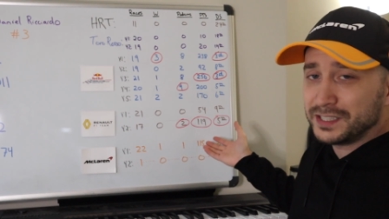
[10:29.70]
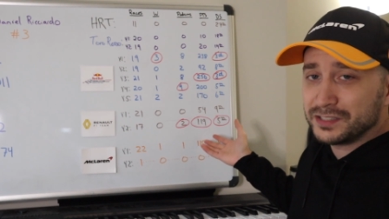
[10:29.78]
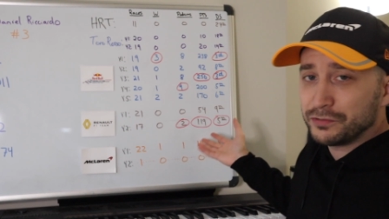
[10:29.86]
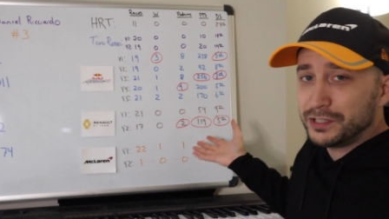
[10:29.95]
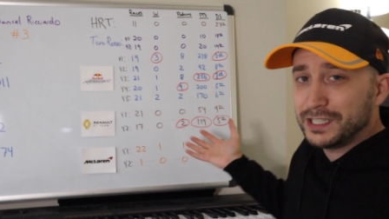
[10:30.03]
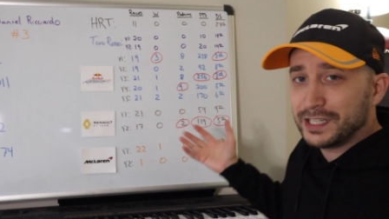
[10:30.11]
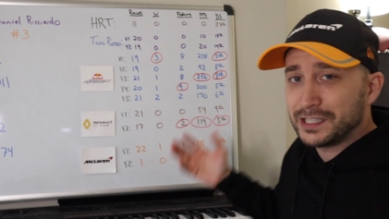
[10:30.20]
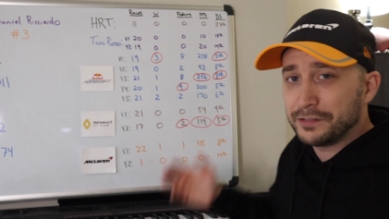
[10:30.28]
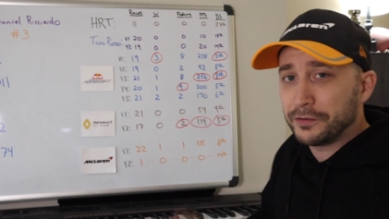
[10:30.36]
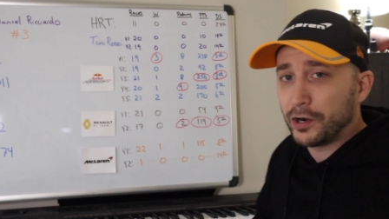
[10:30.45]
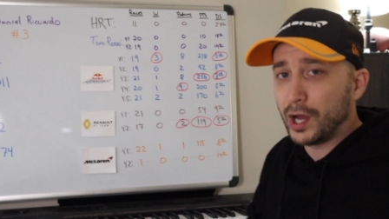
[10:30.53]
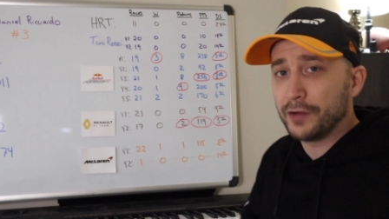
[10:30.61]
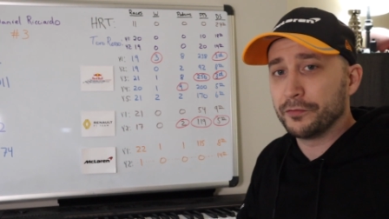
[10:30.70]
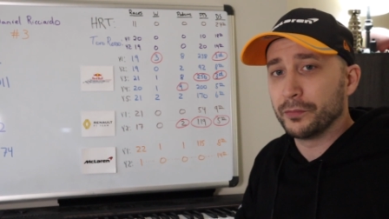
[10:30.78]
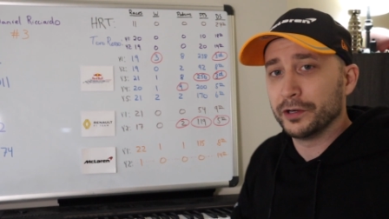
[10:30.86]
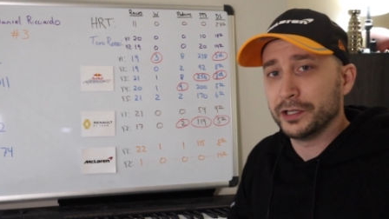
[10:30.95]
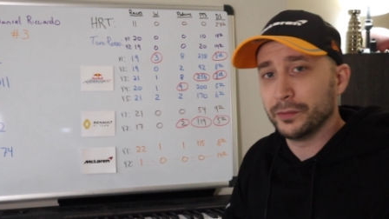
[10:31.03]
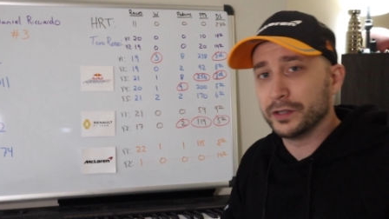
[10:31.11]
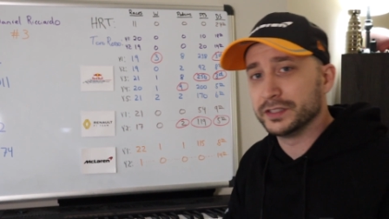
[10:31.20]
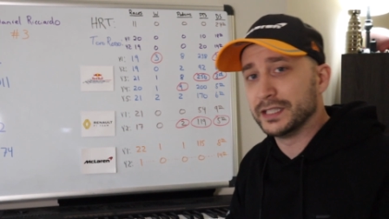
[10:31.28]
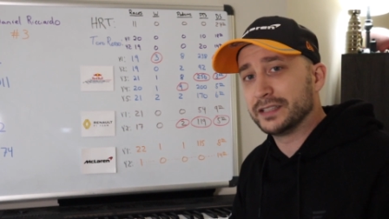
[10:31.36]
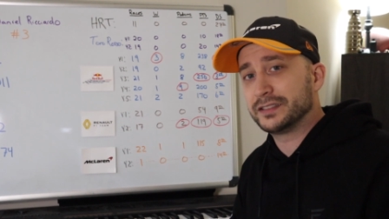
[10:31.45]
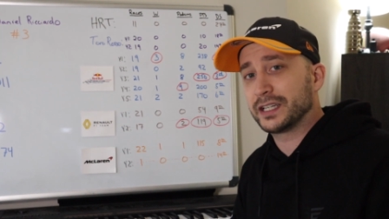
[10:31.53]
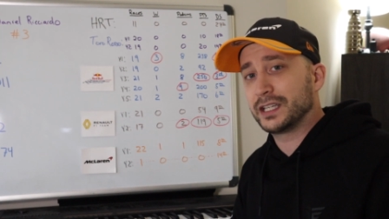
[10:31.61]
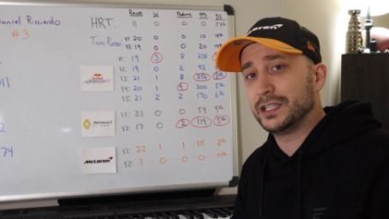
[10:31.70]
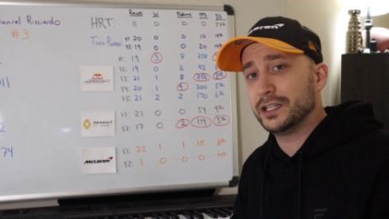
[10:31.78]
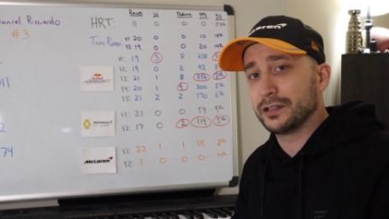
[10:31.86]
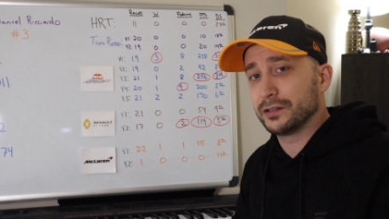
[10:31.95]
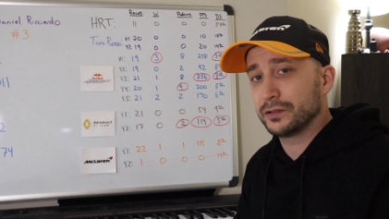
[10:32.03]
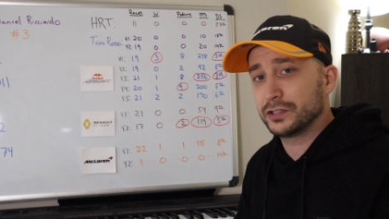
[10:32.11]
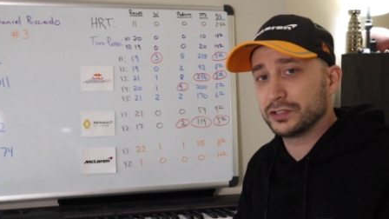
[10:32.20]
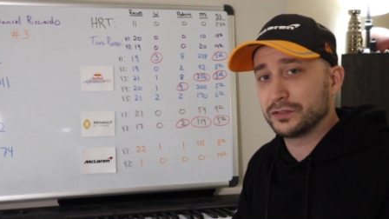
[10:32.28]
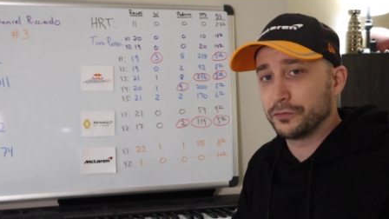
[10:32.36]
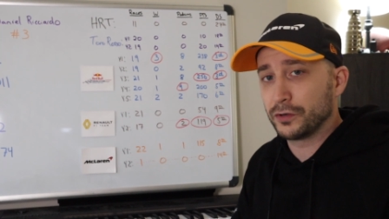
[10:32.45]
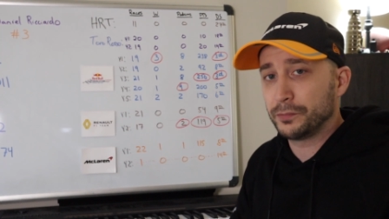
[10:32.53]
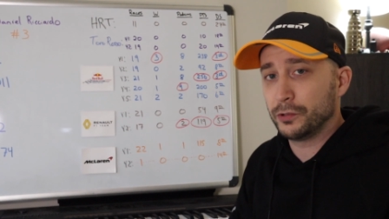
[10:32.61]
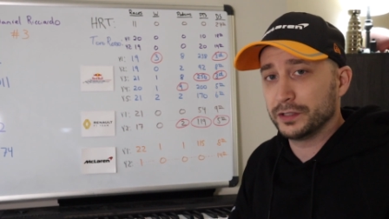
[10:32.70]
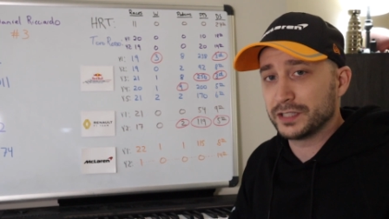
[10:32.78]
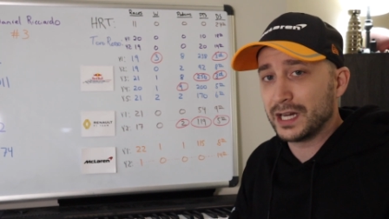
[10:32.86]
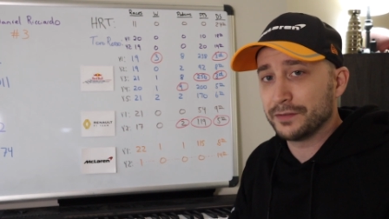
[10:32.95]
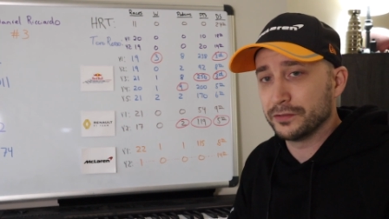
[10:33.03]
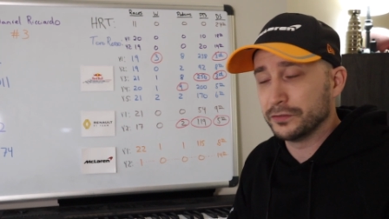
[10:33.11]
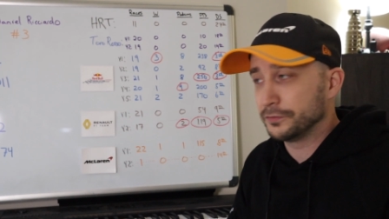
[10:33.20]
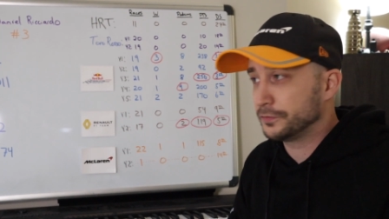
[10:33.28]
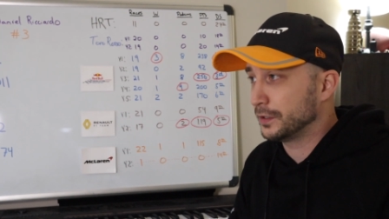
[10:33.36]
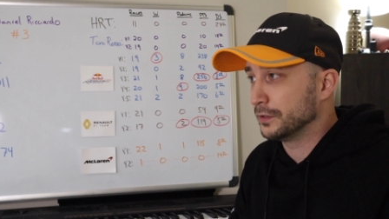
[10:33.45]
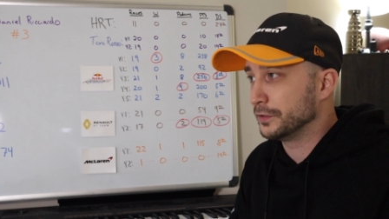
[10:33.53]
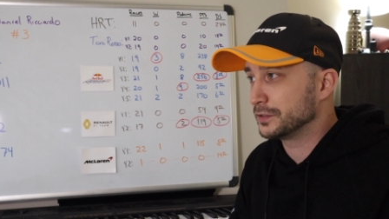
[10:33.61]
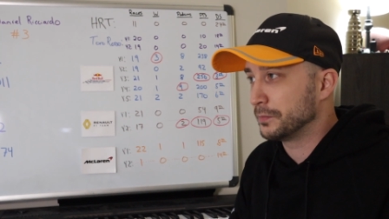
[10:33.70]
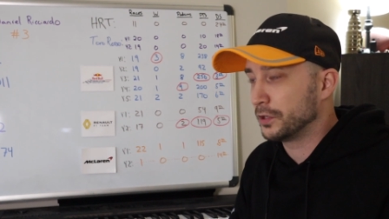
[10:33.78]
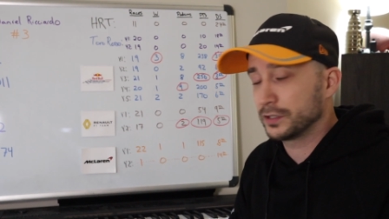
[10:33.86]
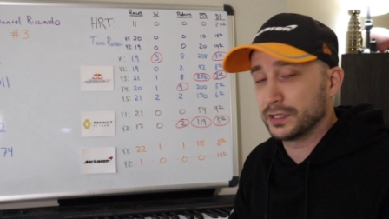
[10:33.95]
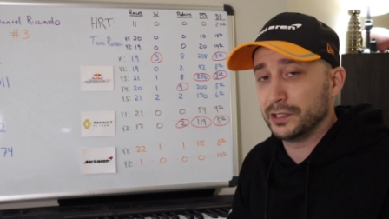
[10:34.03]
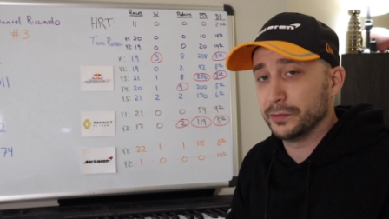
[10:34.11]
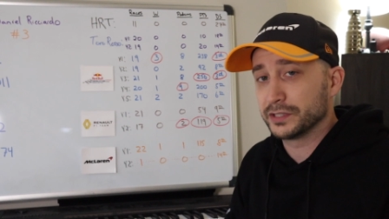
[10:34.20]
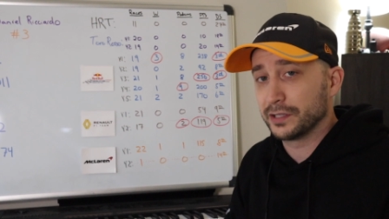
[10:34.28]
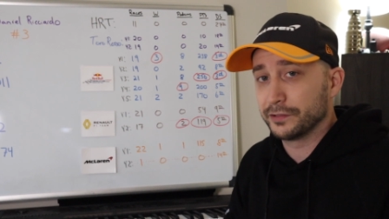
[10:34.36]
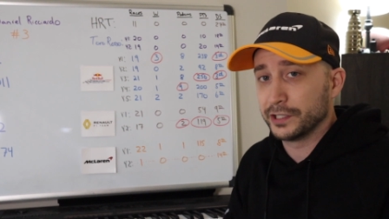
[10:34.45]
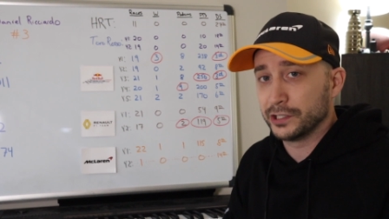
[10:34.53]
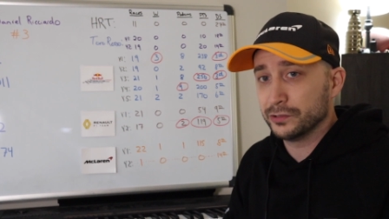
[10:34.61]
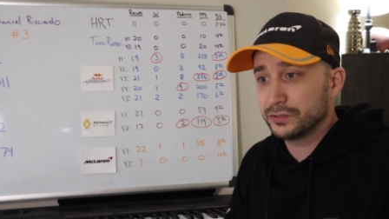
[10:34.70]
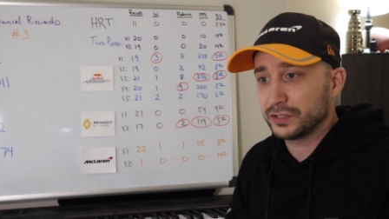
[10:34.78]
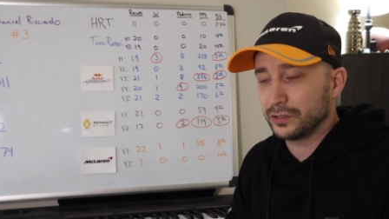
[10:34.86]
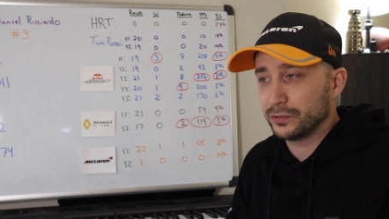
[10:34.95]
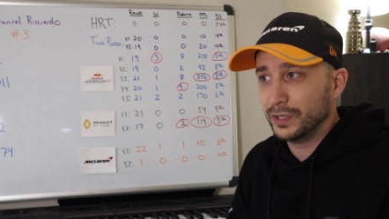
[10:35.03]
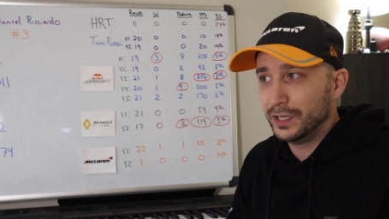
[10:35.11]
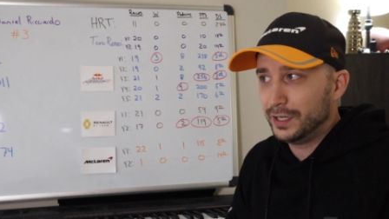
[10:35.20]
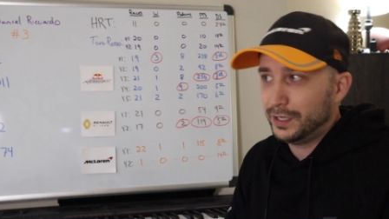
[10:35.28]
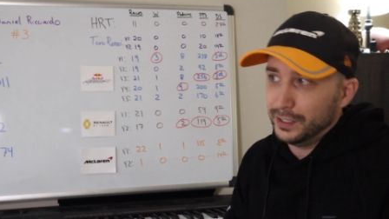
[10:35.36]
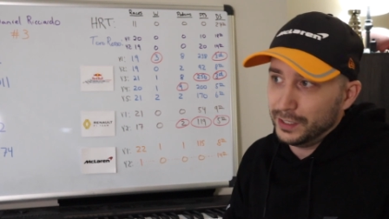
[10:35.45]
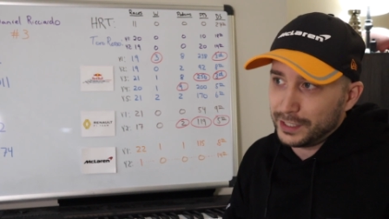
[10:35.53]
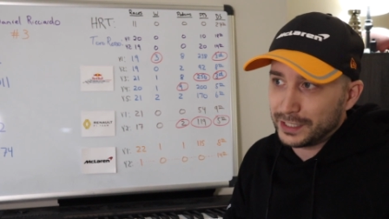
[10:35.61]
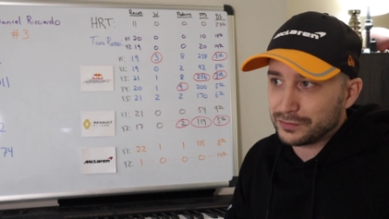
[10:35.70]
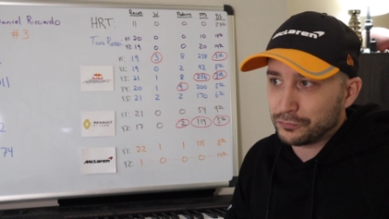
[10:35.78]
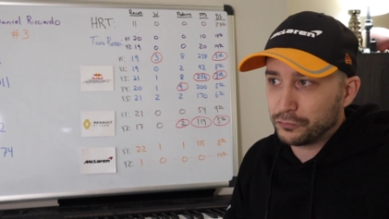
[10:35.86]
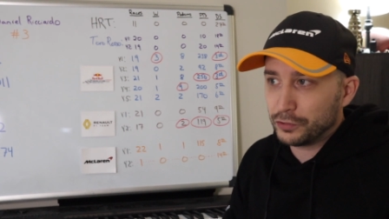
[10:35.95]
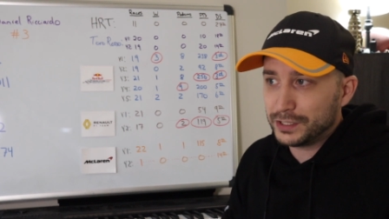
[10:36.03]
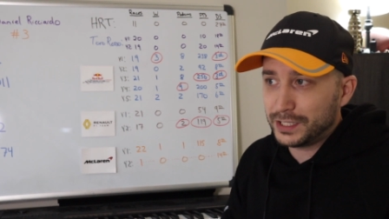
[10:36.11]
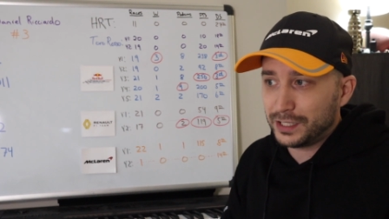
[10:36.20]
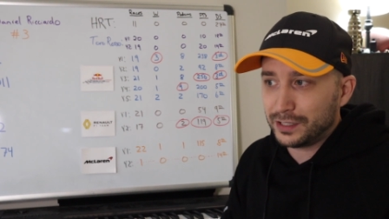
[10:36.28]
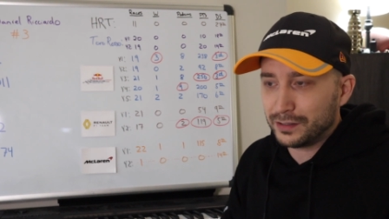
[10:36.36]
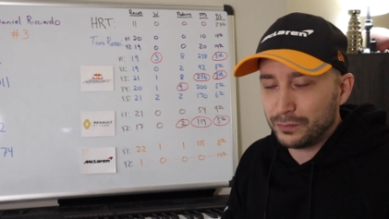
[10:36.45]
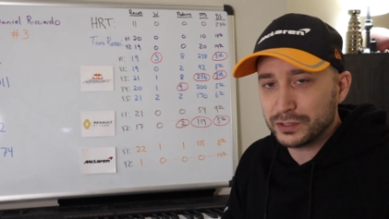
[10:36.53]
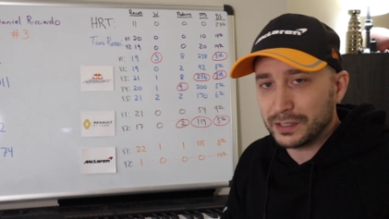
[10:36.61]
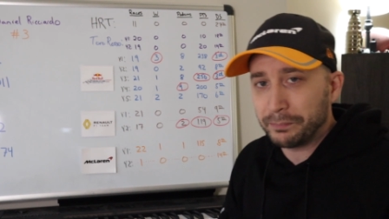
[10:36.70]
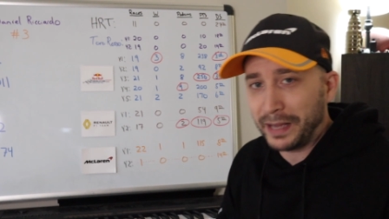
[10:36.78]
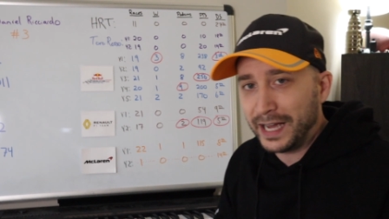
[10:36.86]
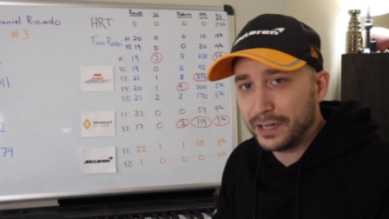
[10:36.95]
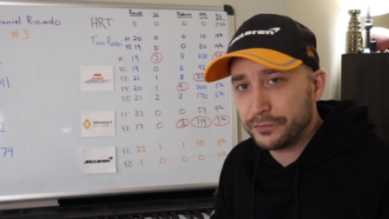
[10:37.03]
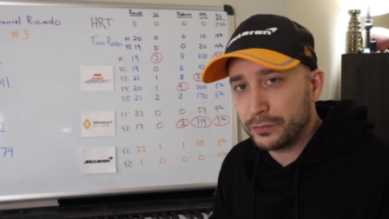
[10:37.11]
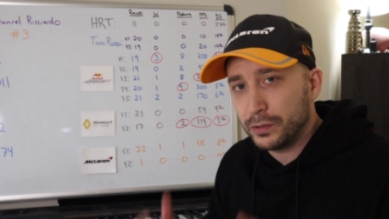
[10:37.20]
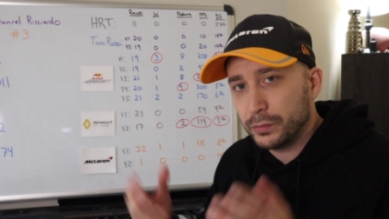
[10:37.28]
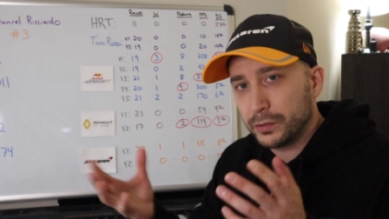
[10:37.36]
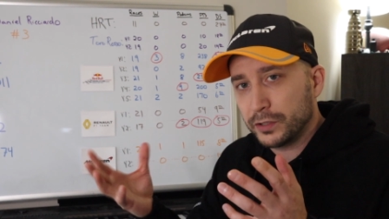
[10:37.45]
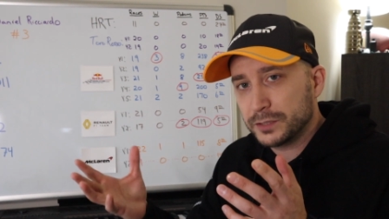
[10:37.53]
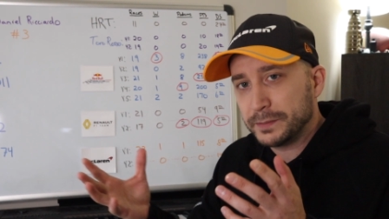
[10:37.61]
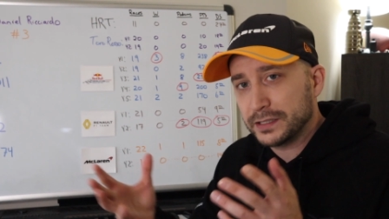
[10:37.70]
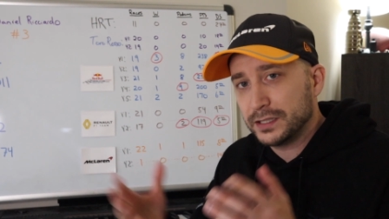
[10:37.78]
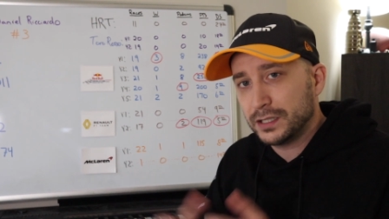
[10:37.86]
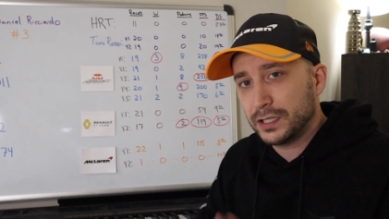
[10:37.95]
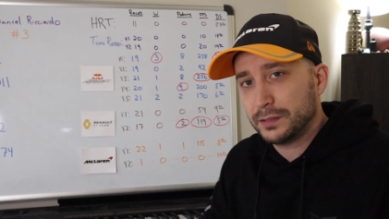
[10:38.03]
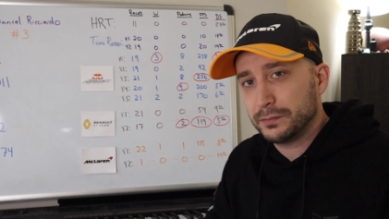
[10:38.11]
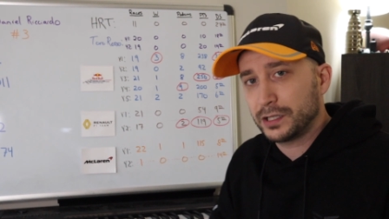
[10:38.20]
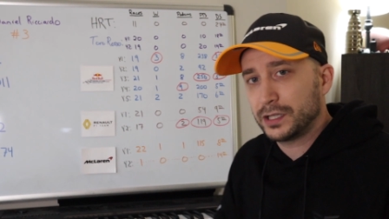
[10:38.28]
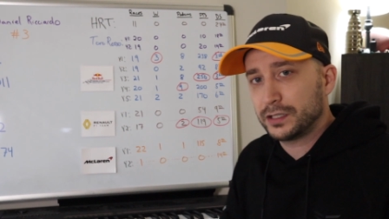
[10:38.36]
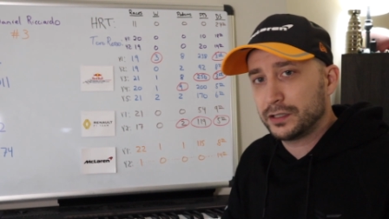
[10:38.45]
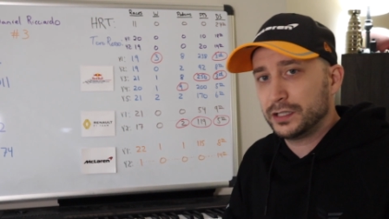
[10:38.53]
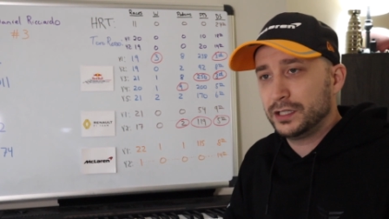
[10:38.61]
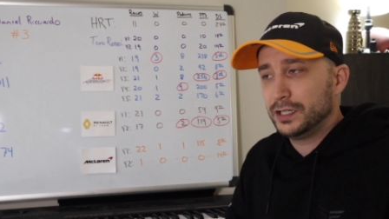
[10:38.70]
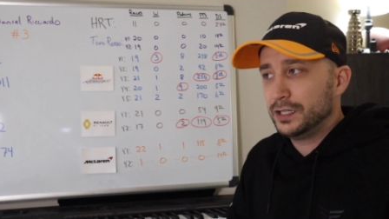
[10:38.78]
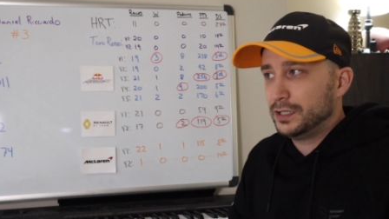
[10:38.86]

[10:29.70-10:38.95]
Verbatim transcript: he's really not that far off from where he was in that second year, just four points off of, of his mark that he was at Renault. So it's really, was it bad for what we were expecting at McLaren?